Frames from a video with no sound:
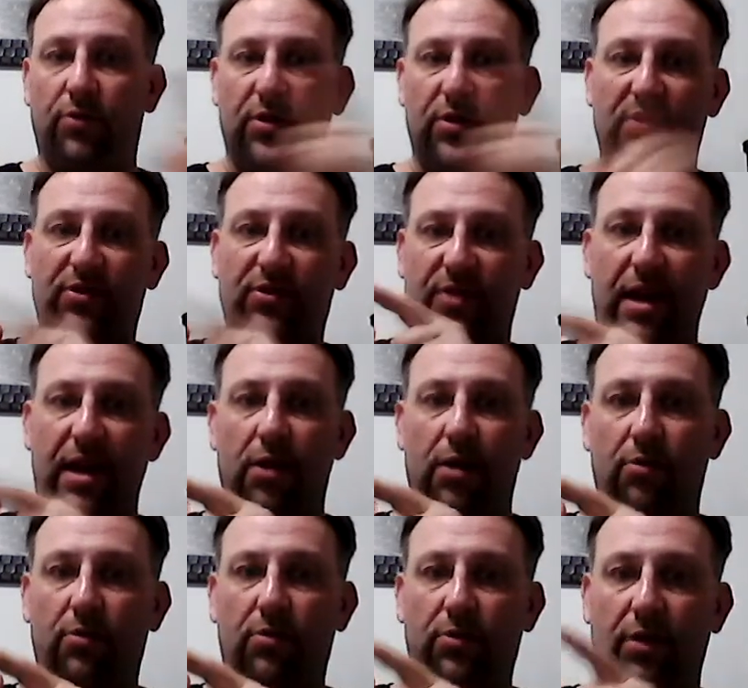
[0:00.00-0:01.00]
this
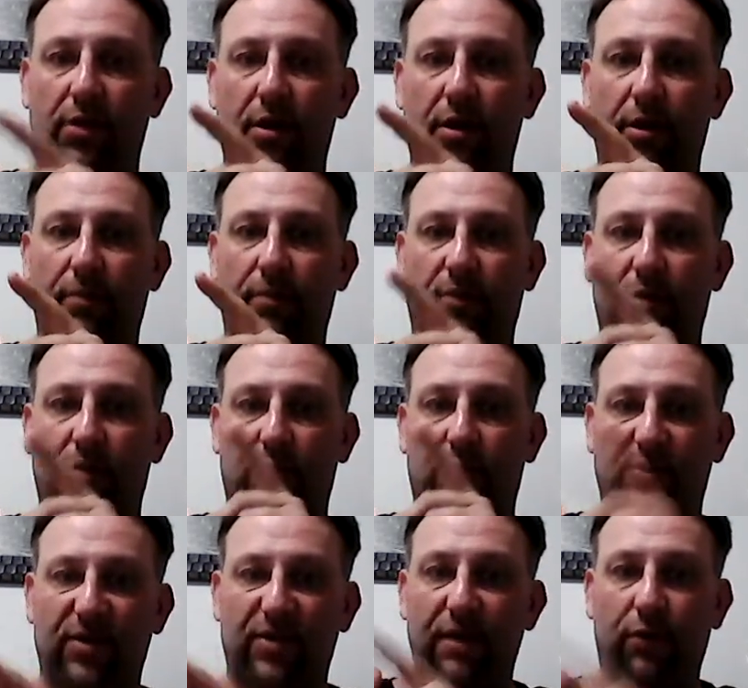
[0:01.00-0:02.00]
now the
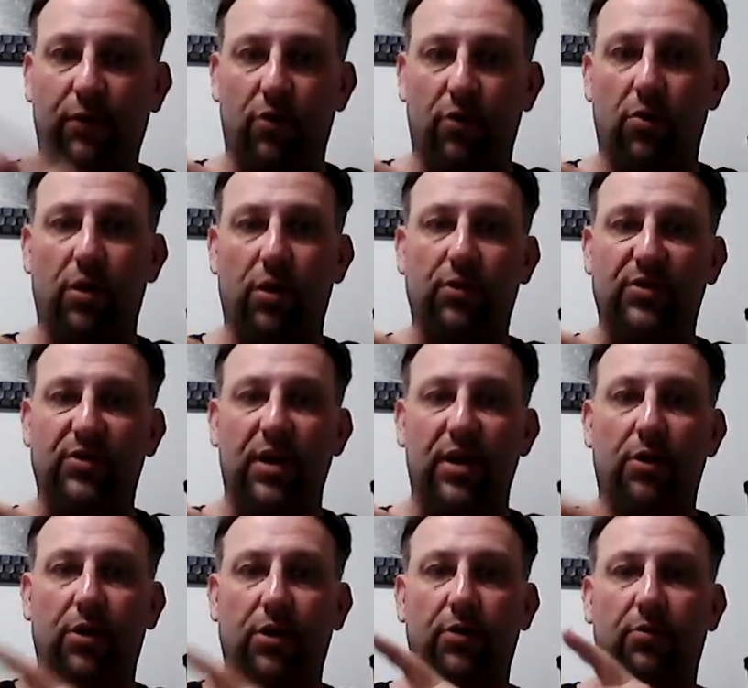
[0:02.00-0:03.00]
receiver coil is now
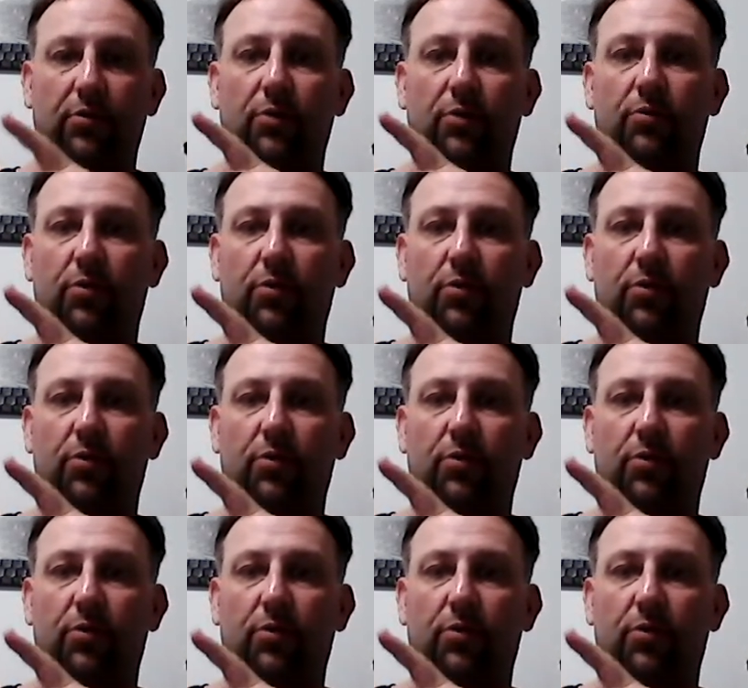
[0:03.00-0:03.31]
going